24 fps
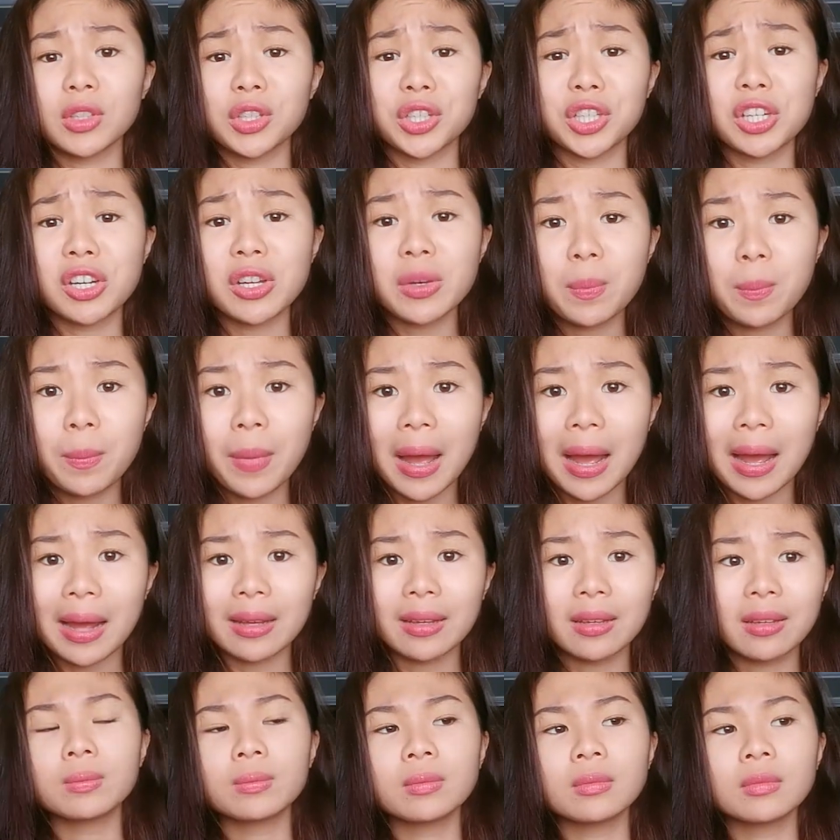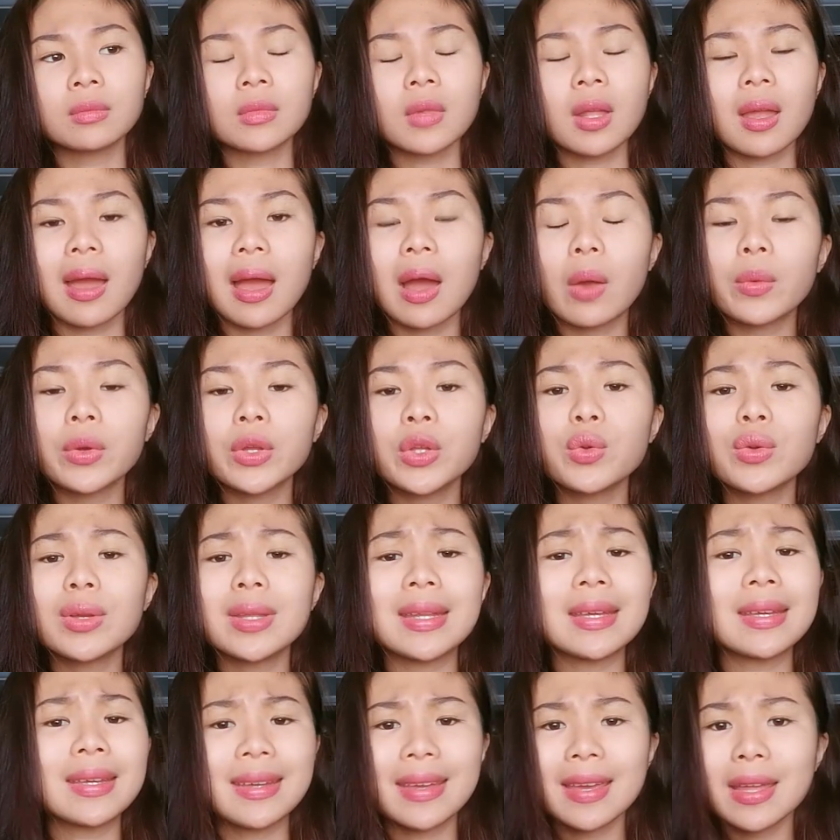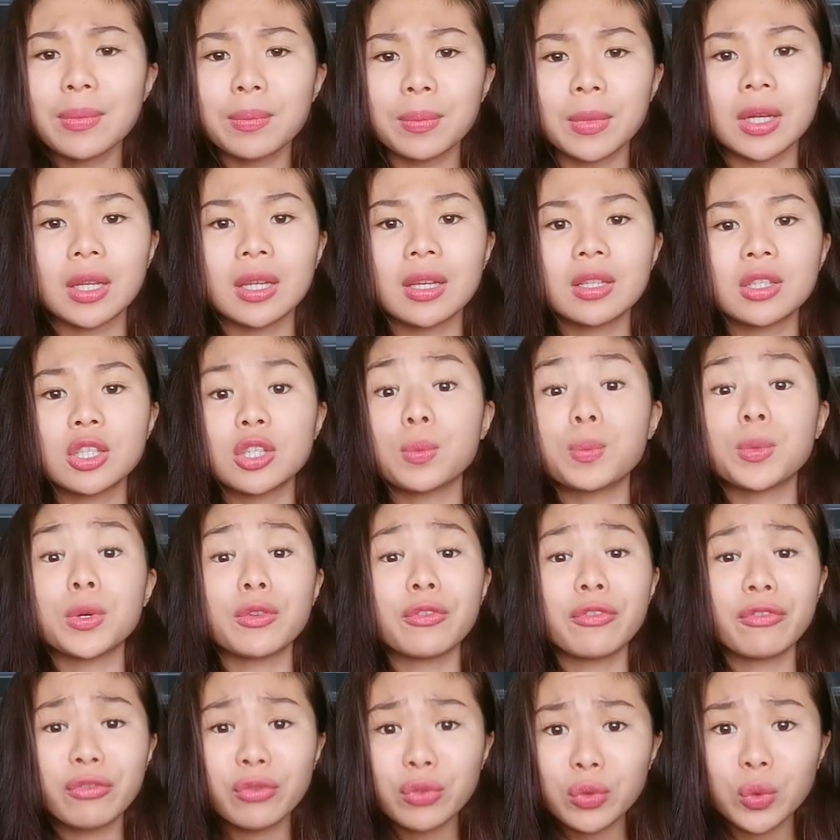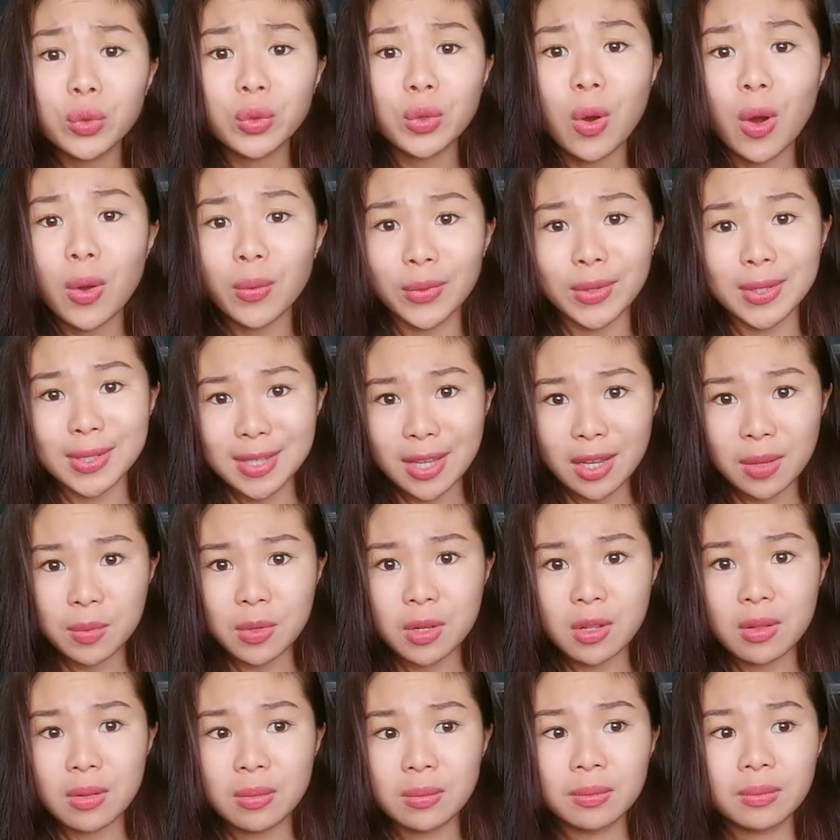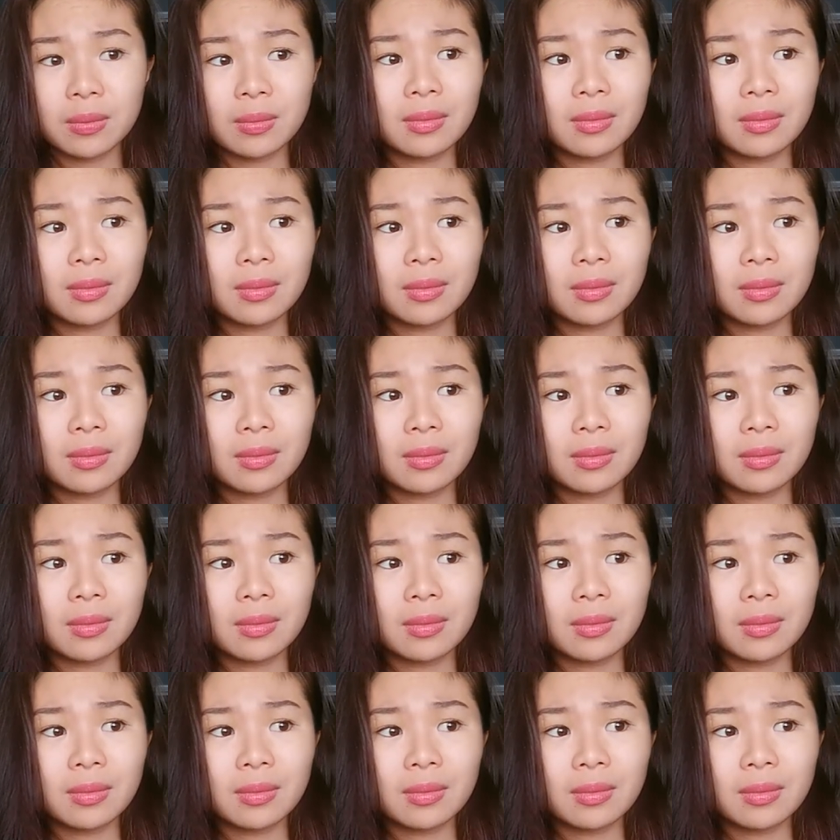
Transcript: cut back? How are you going to get money to put food on the table?